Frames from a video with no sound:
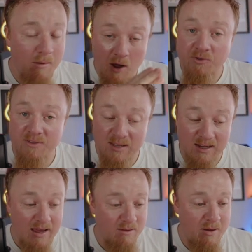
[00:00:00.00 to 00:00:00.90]
goes on to the
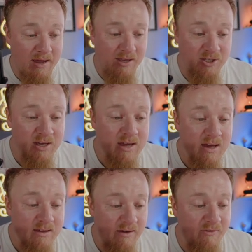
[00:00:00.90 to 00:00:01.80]
next page.
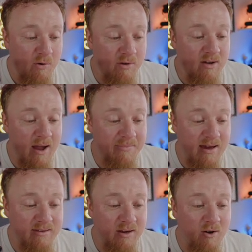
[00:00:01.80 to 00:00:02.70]
So if you want to type
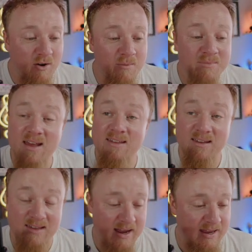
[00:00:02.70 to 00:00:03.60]
text in columns, that's
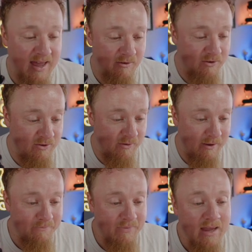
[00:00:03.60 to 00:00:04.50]
exactly how you do
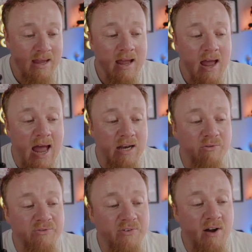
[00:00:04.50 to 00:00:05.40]
it. And
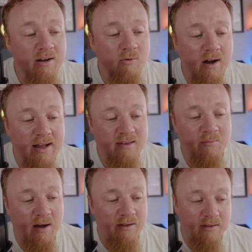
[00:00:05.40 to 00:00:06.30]
the final
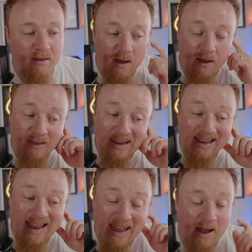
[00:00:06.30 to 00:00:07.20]
item under the
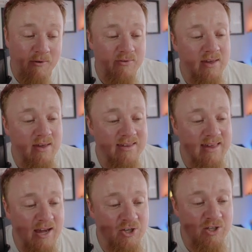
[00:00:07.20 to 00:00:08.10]
layout
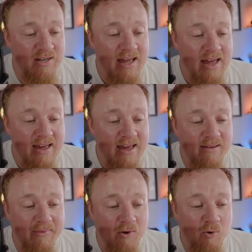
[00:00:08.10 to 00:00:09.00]
section is
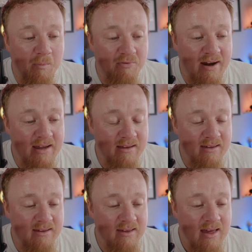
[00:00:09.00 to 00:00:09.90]
something called
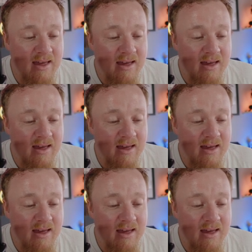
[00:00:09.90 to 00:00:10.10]
breaks.